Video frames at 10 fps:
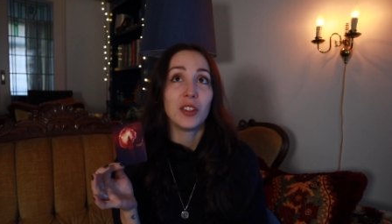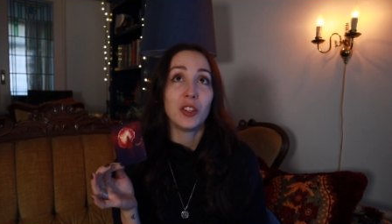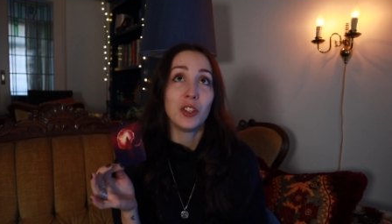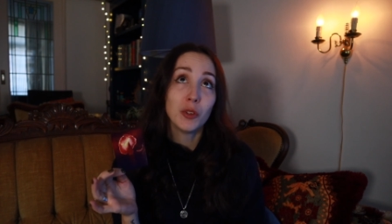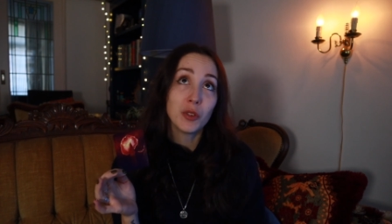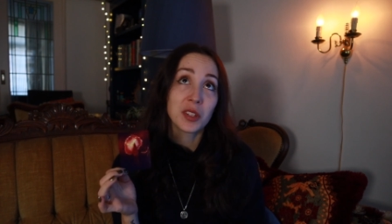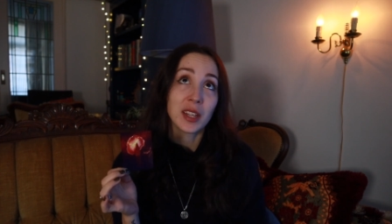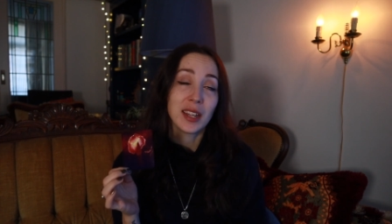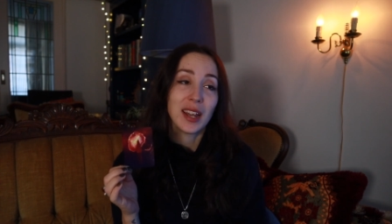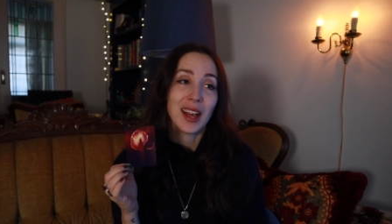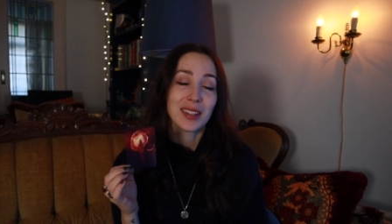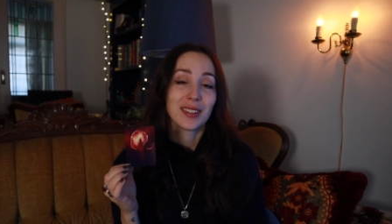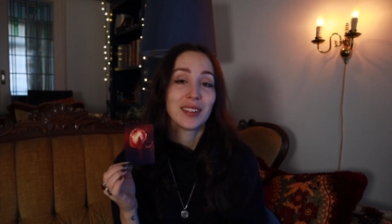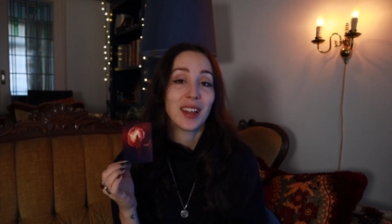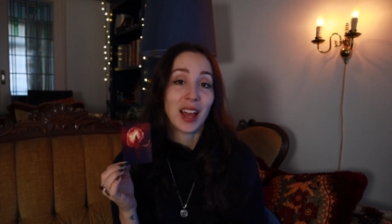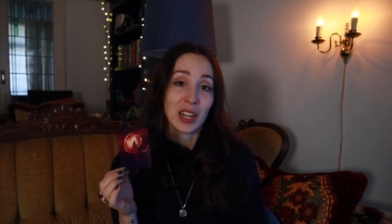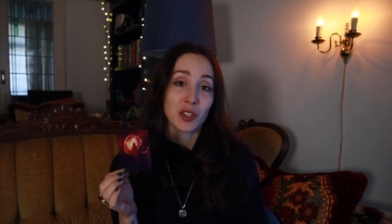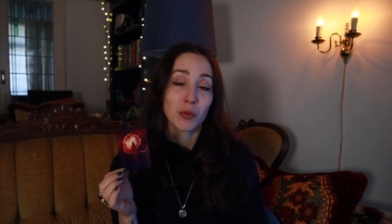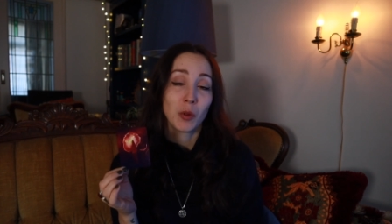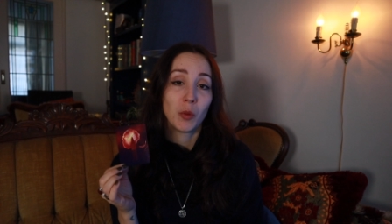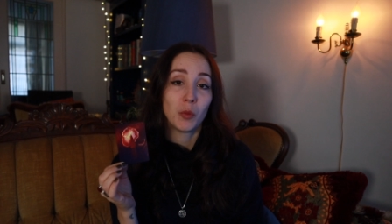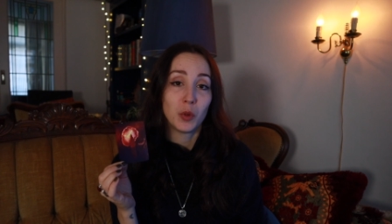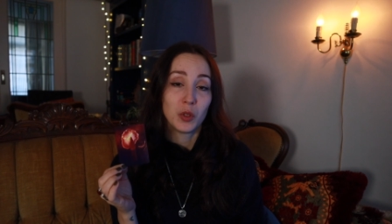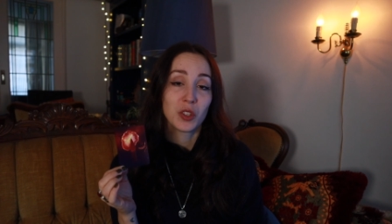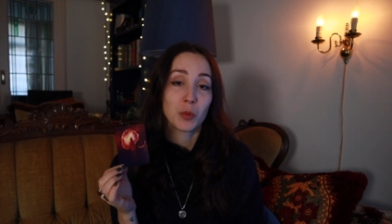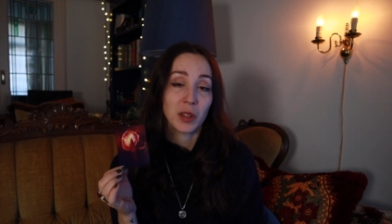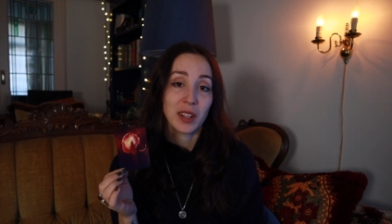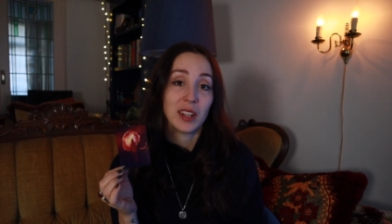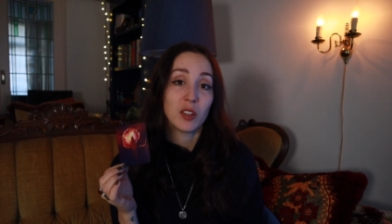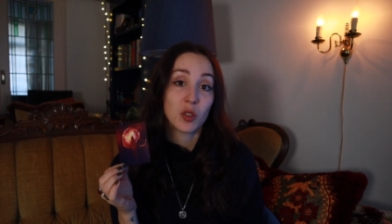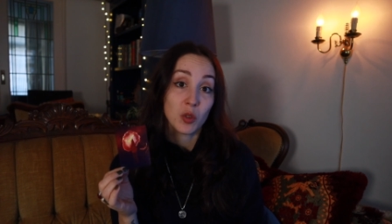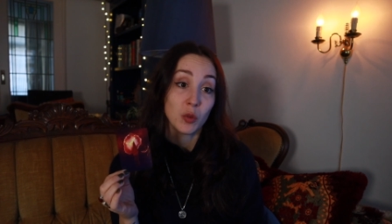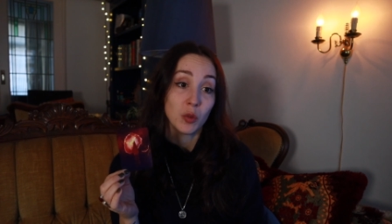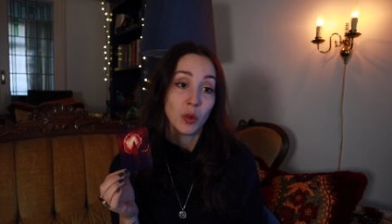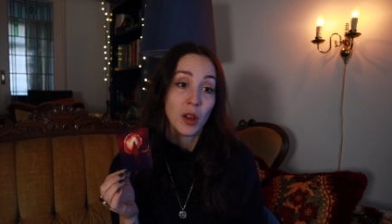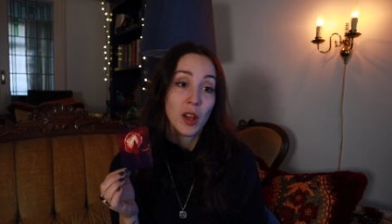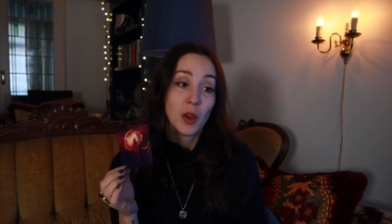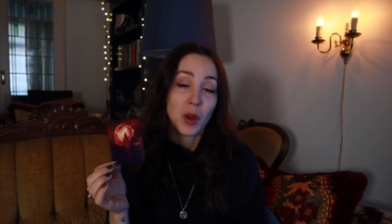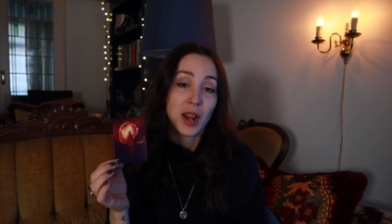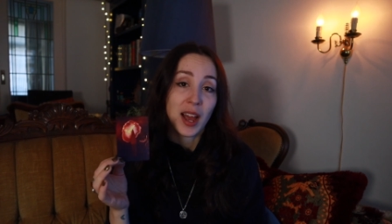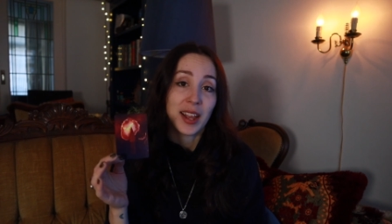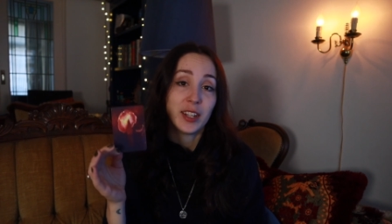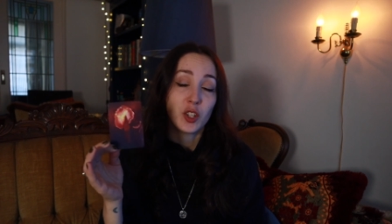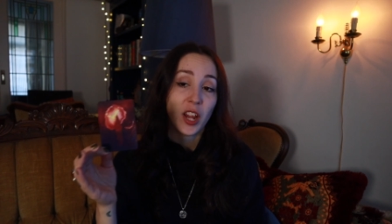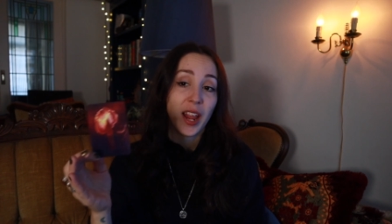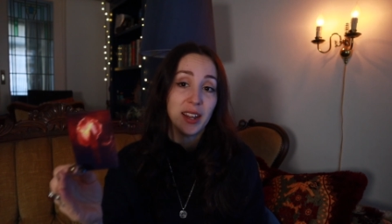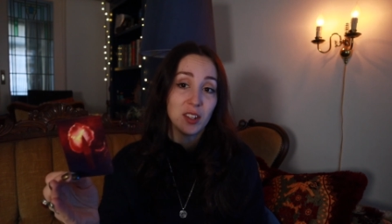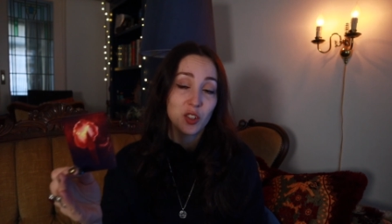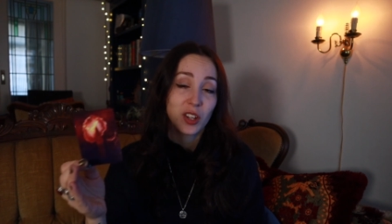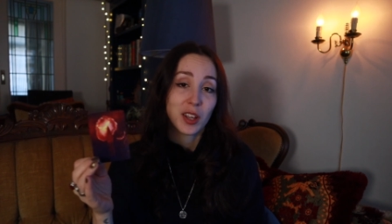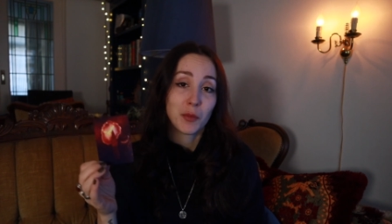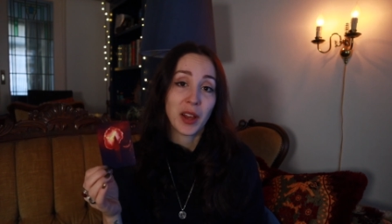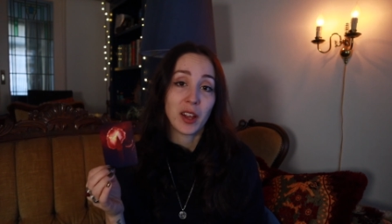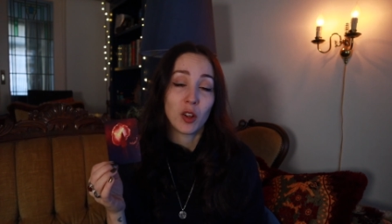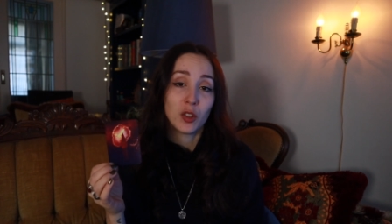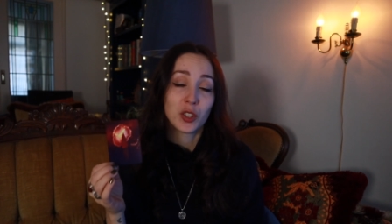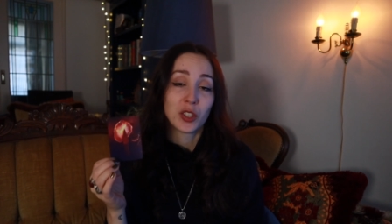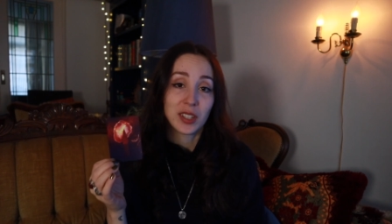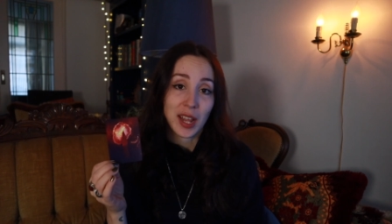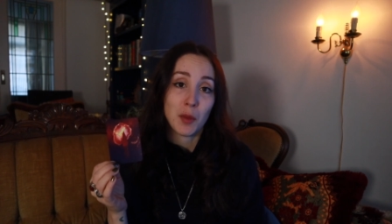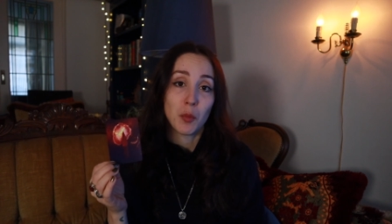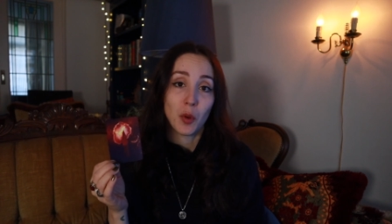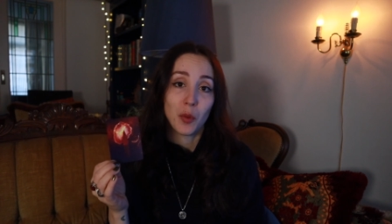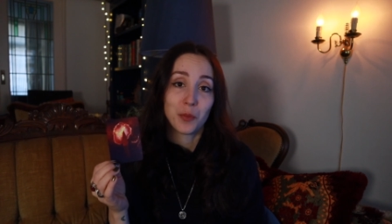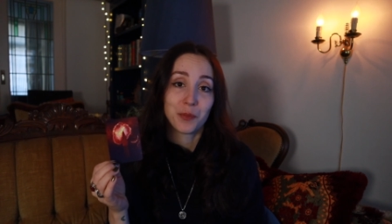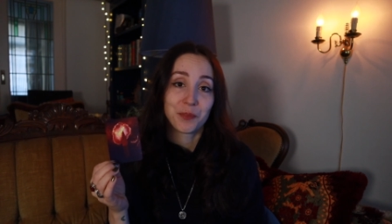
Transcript: use it as an actual wood splitting tool when I changed my altar table.